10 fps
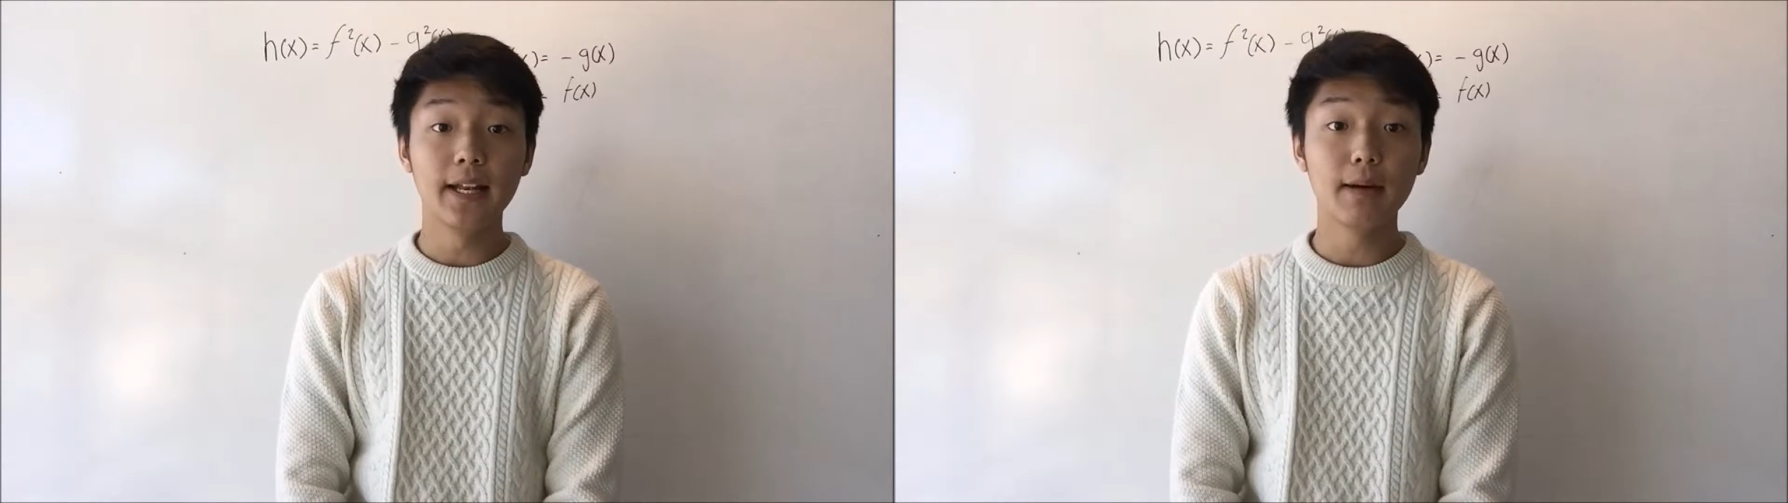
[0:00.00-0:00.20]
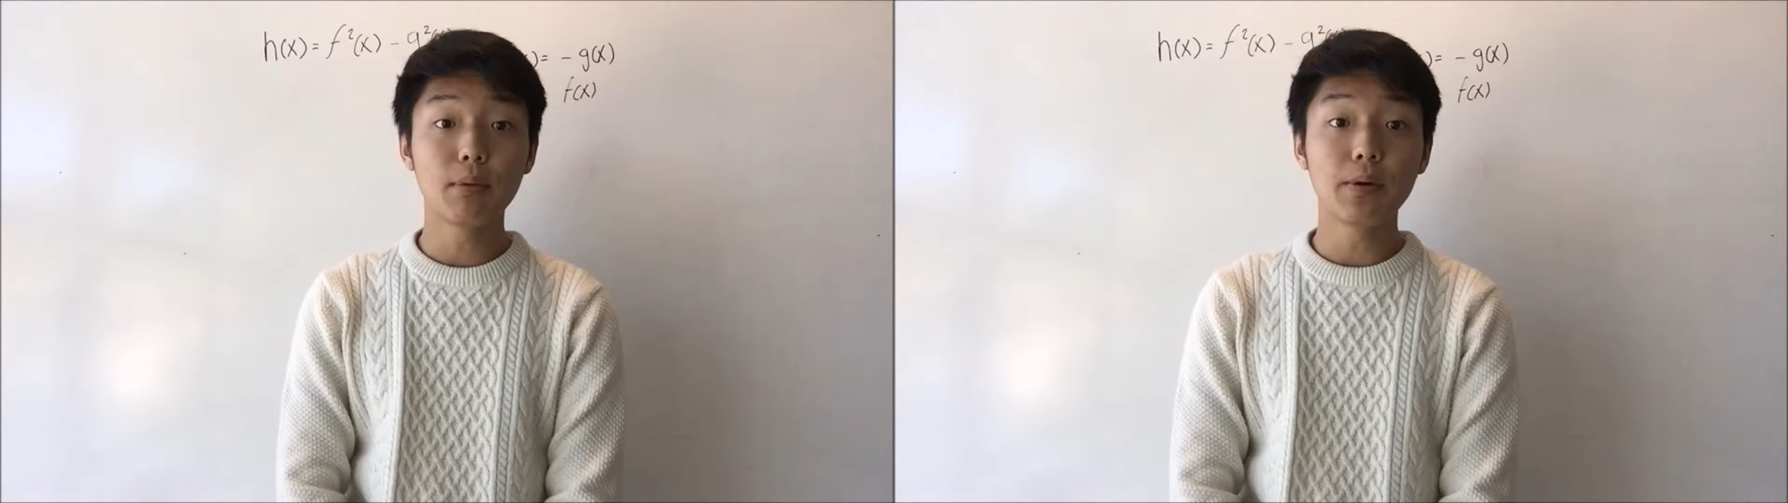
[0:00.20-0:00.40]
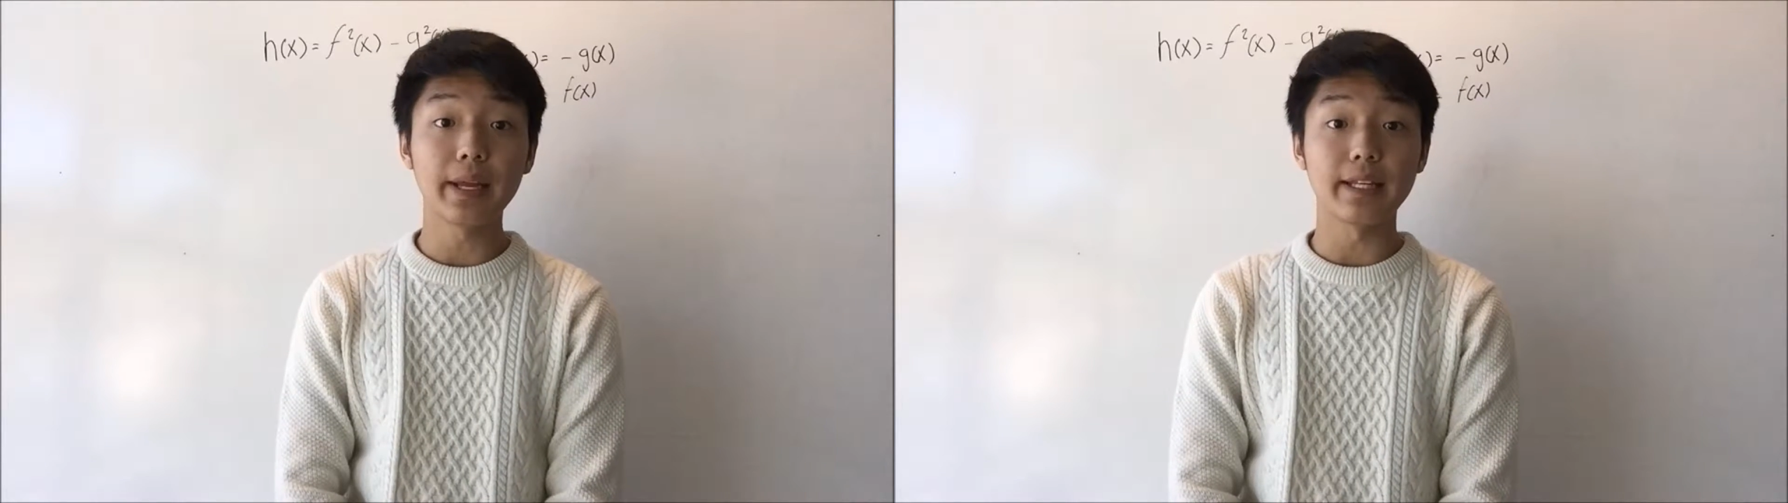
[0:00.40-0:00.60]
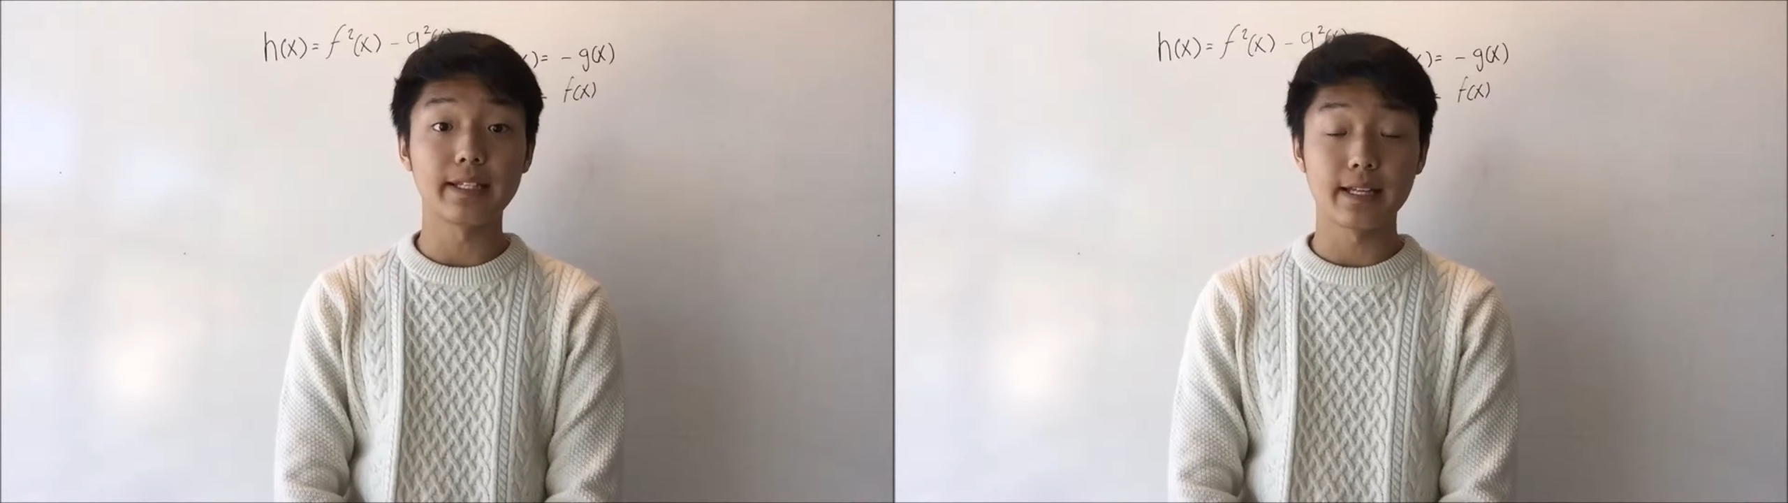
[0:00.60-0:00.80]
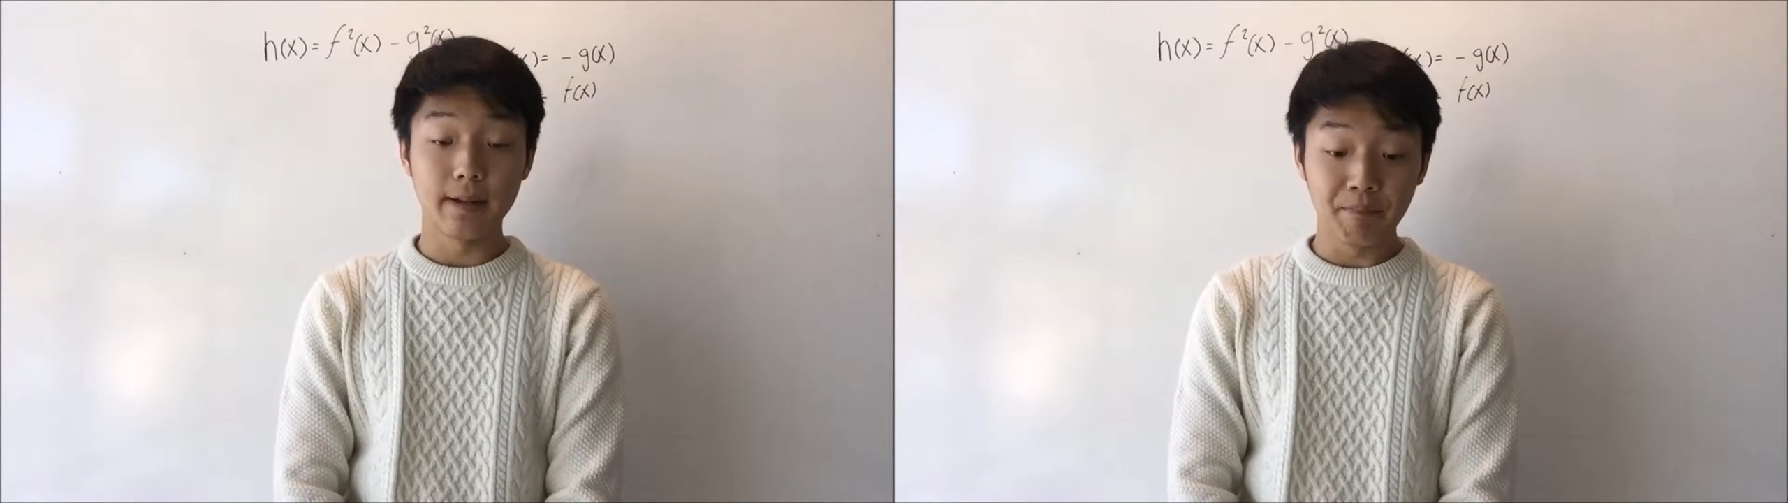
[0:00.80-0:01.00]
Number
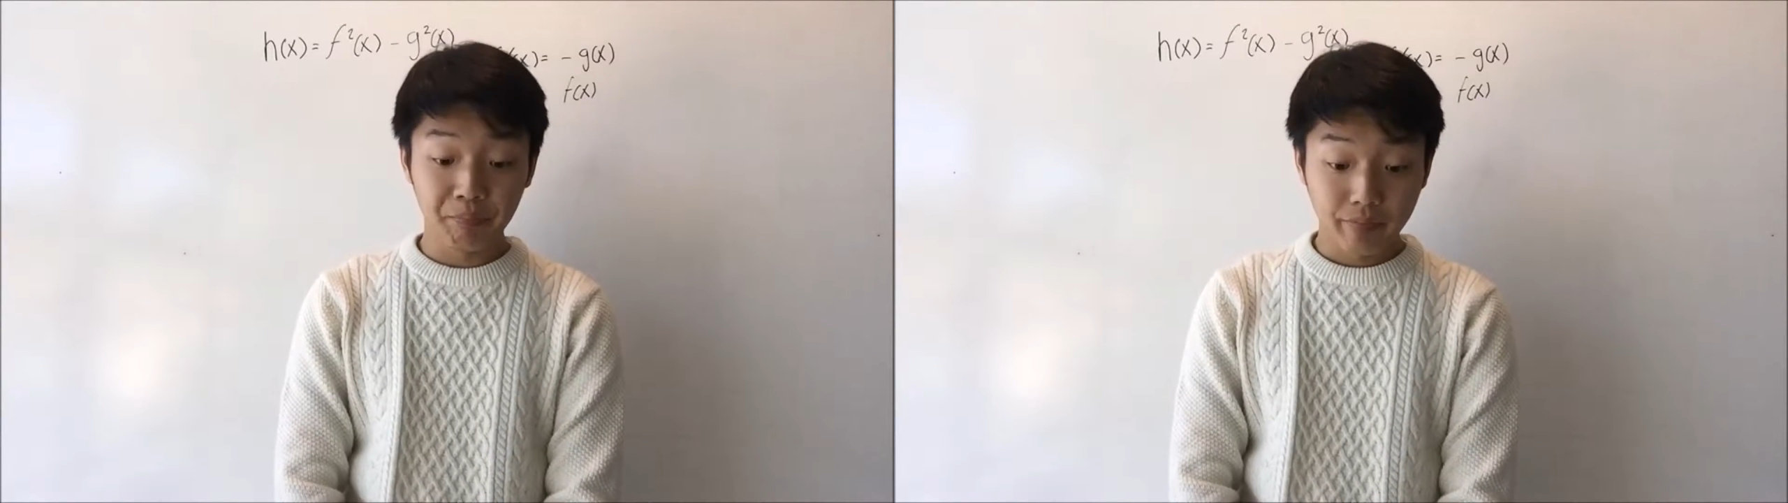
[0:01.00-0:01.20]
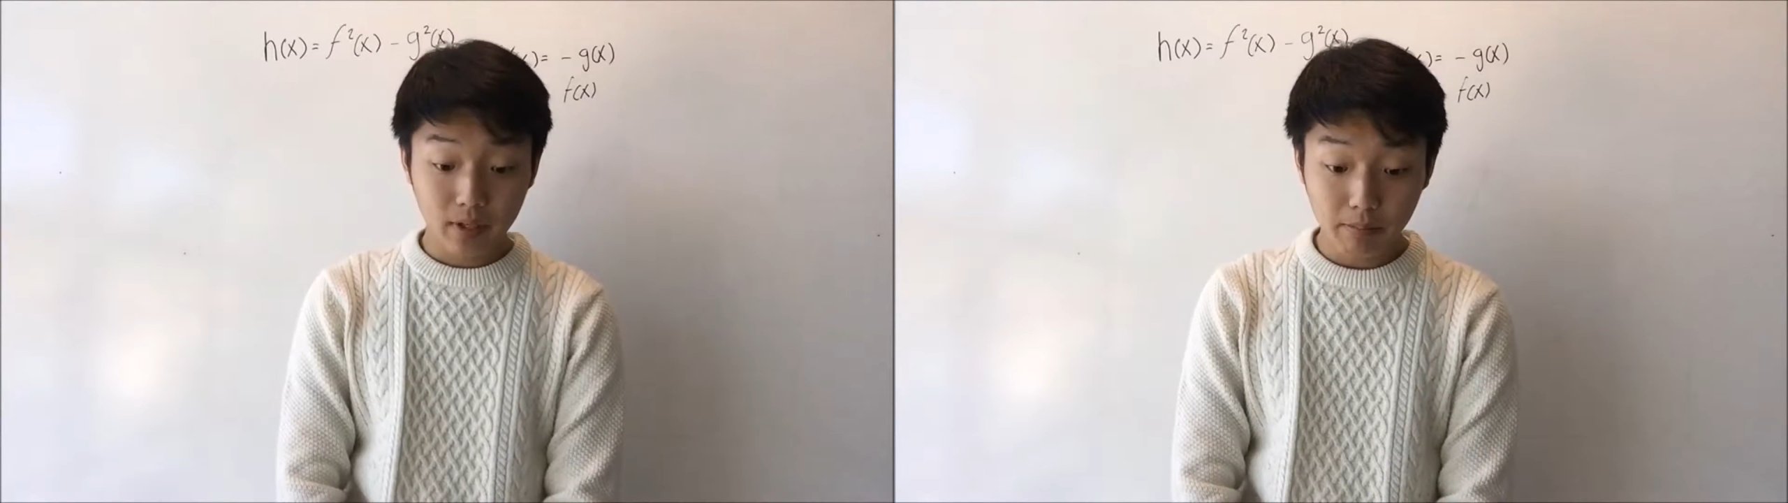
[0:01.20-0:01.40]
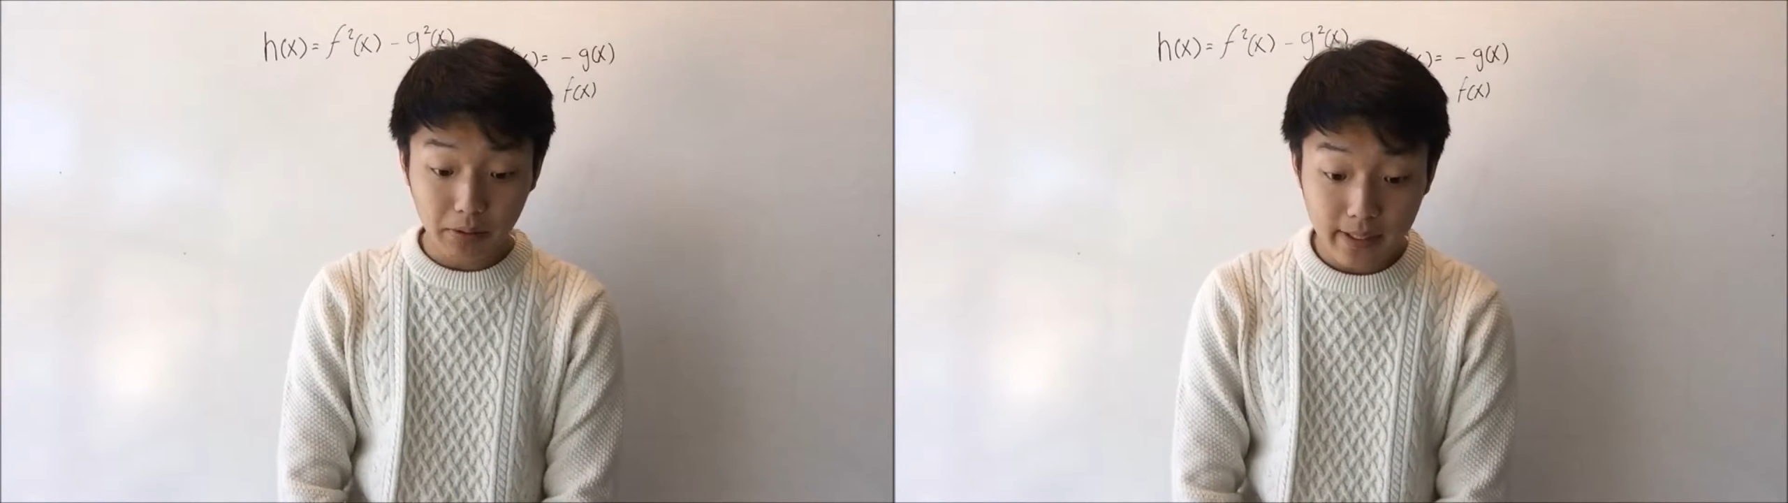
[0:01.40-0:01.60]
8. Number